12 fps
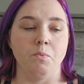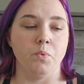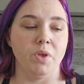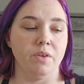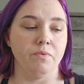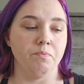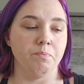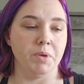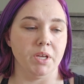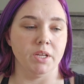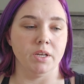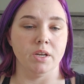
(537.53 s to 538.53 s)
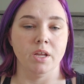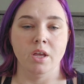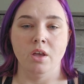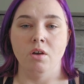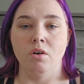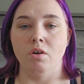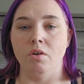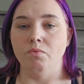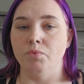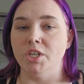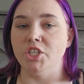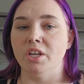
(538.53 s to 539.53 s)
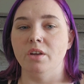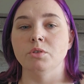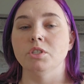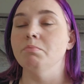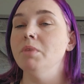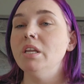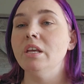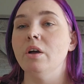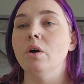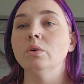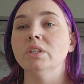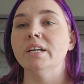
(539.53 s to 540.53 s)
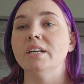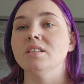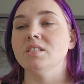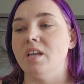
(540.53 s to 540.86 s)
We've been reaching out to media outlets.